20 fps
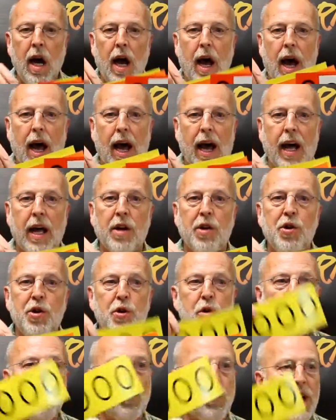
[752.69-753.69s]
and
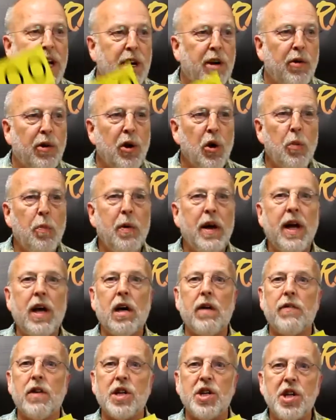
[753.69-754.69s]
do regrouping
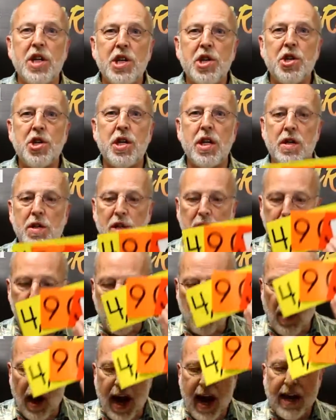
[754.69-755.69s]
of addition and
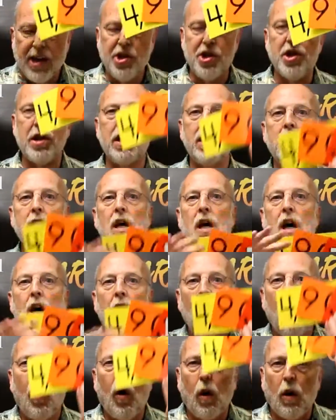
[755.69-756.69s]
subtraction
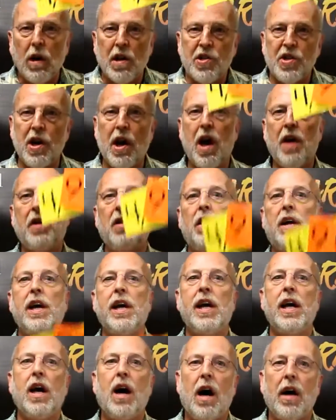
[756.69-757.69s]

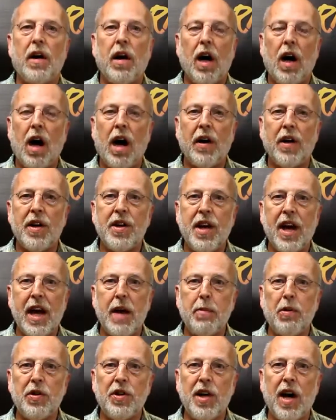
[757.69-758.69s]
horizontally on a
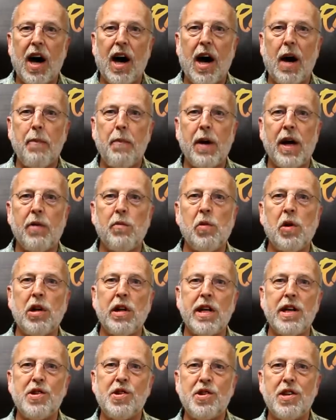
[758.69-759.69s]
tabletop and
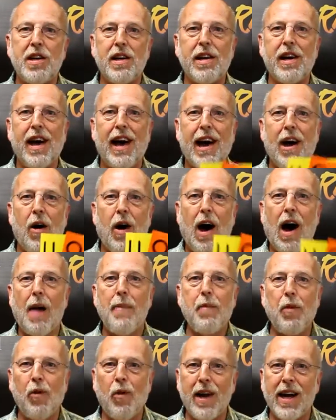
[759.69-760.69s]
really see how
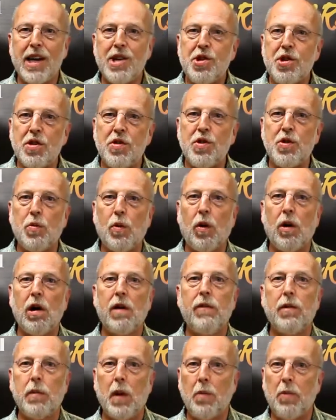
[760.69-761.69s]
operations work
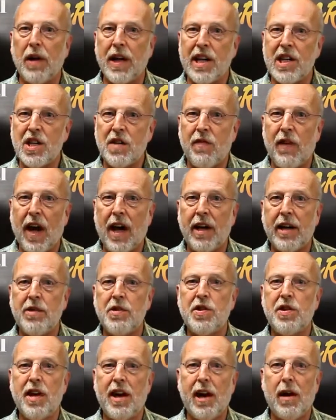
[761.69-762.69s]
from a place value
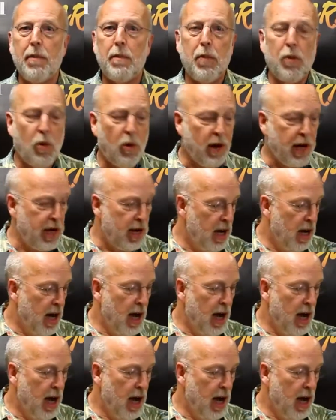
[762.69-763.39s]
standpoint